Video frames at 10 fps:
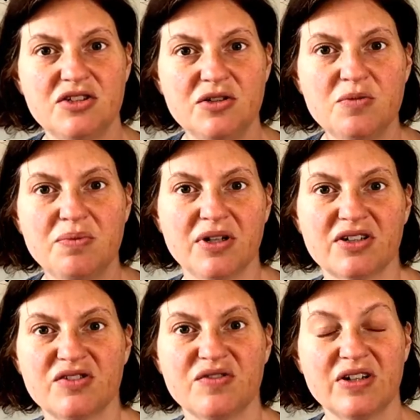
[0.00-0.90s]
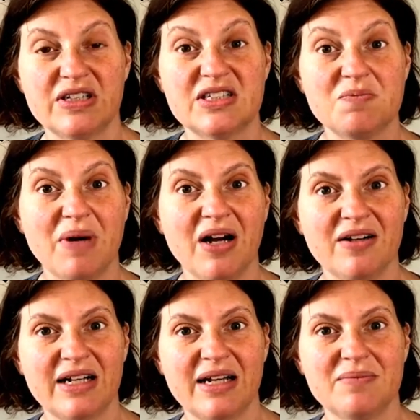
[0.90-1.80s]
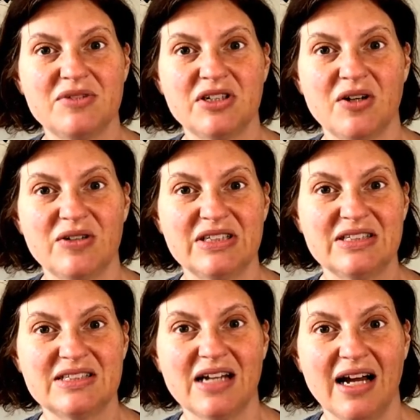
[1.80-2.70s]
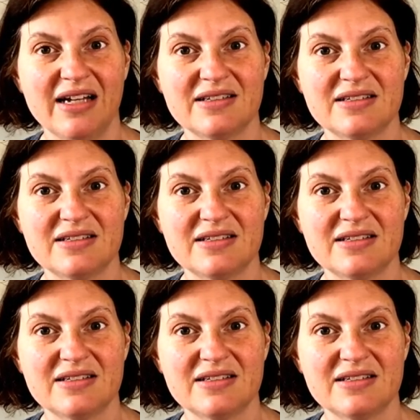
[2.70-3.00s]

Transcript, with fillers: two books for inspiring him to go into science.